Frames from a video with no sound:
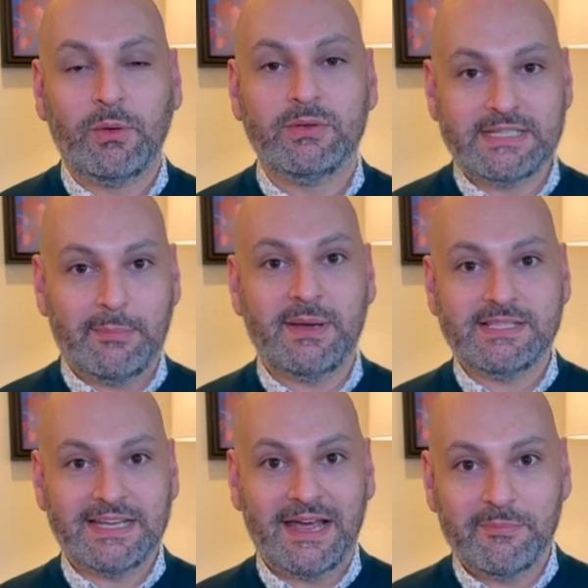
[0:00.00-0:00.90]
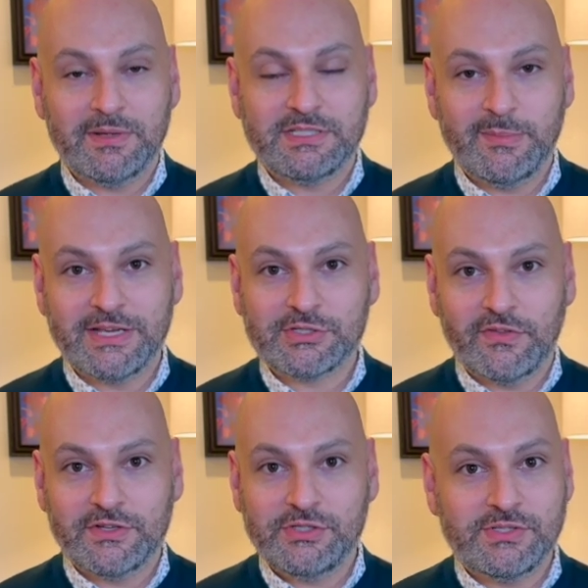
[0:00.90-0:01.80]
step by step to make sure
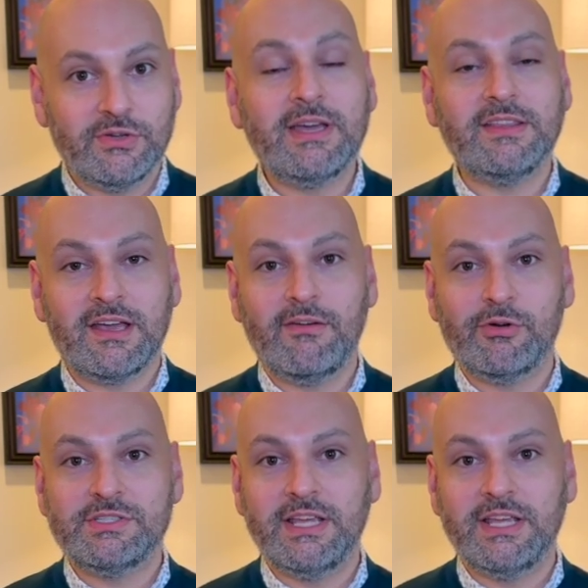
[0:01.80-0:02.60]
that you still get the coverage